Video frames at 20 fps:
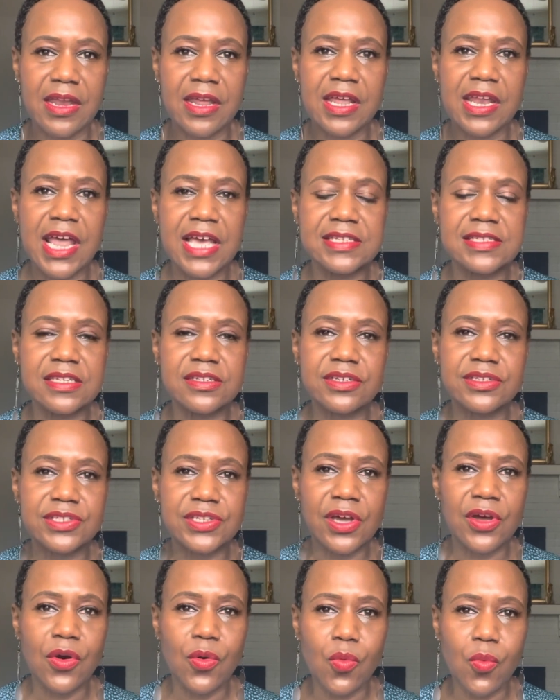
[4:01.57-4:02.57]
And as an
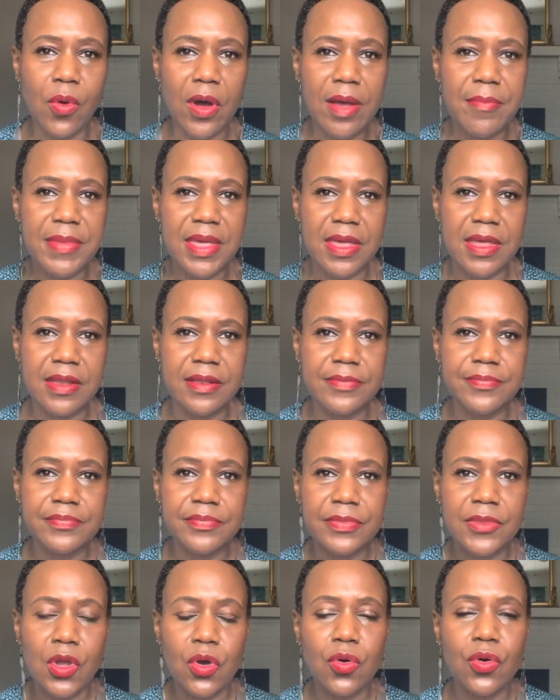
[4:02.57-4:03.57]
adult woman
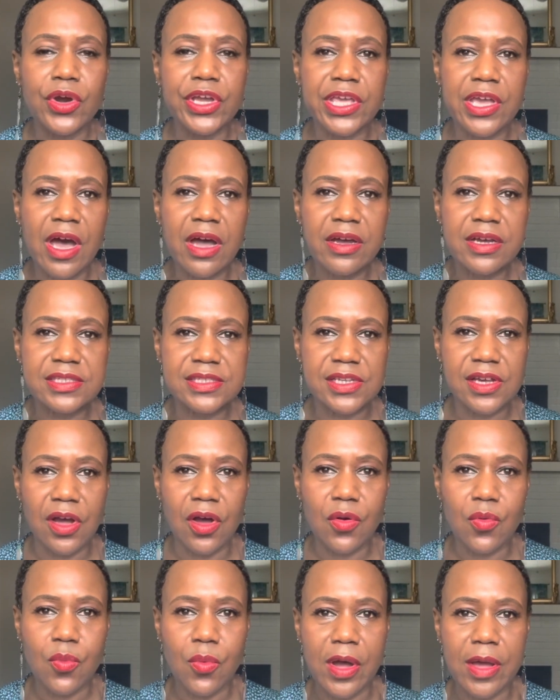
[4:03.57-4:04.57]
or young
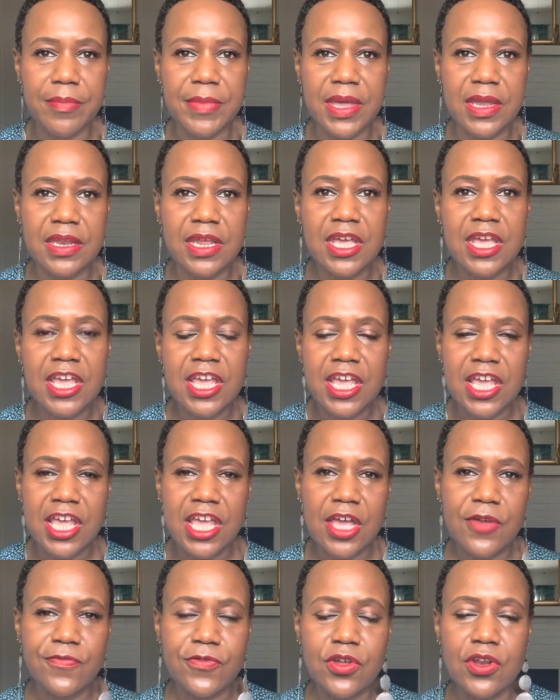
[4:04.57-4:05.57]
adult woman,
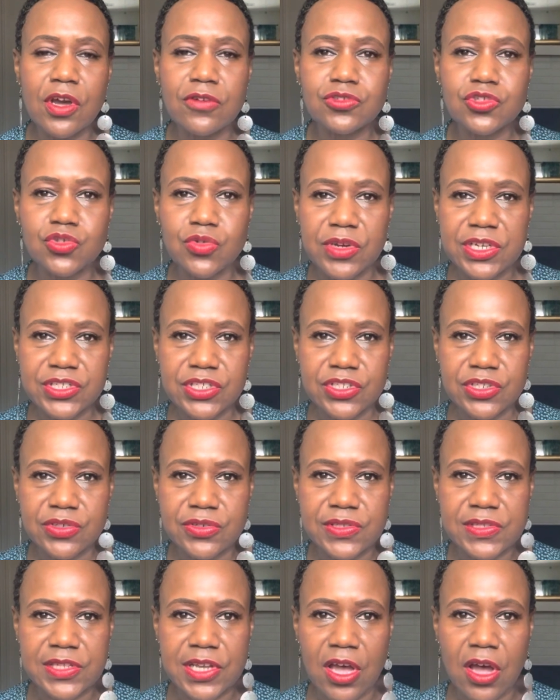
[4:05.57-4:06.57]
if you don't trust
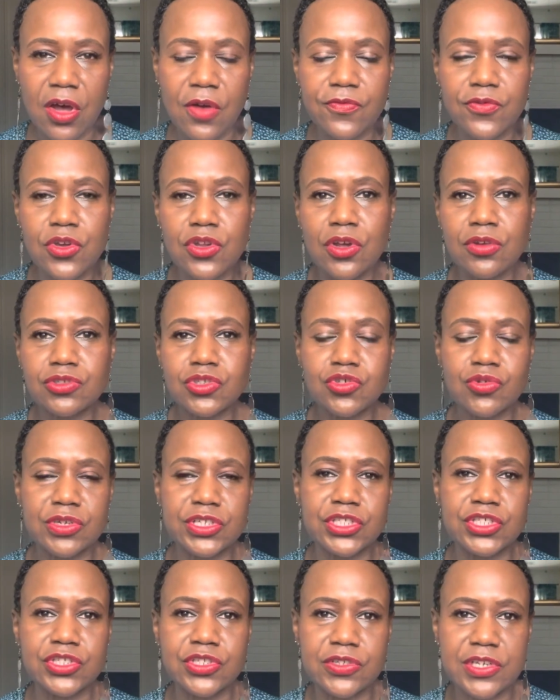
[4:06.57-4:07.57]
yourself, you don't
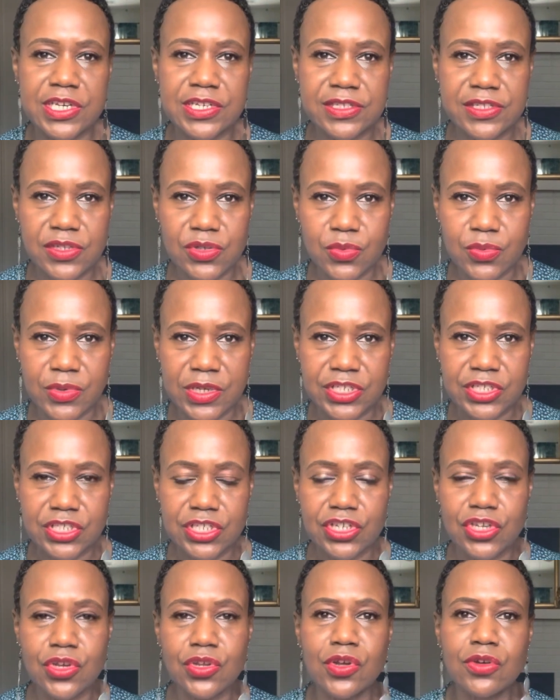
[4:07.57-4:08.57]
trust your
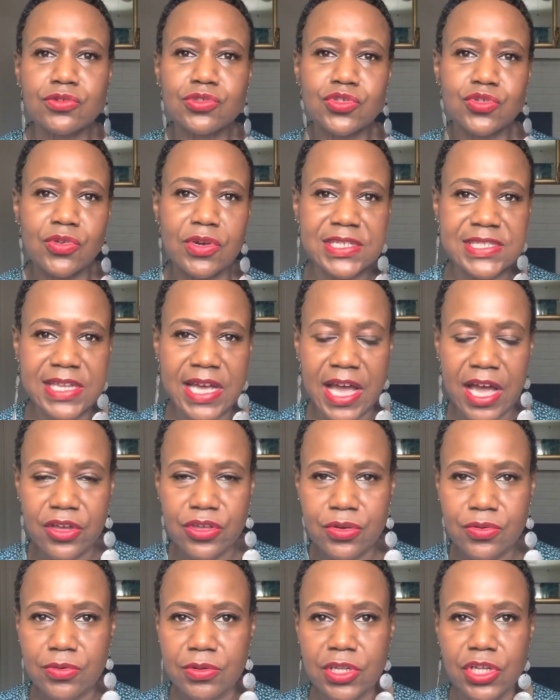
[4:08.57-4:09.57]
intuition, you don't trust how
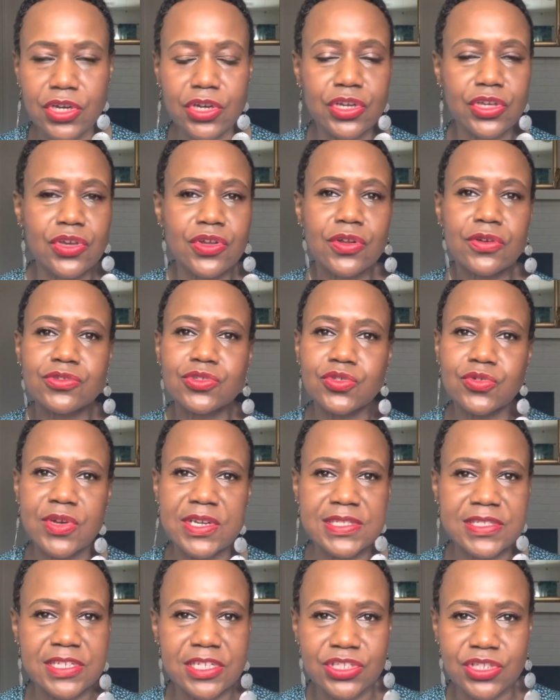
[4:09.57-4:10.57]
you look, you don't
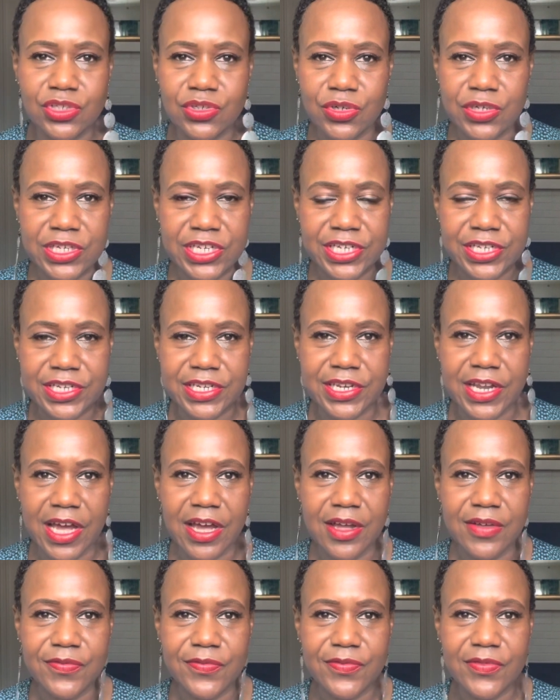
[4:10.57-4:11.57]
trust that you're good
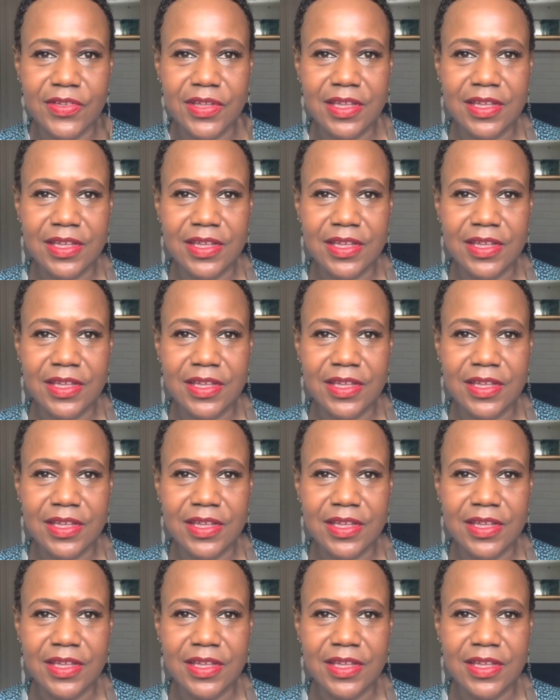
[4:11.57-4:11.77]
enough,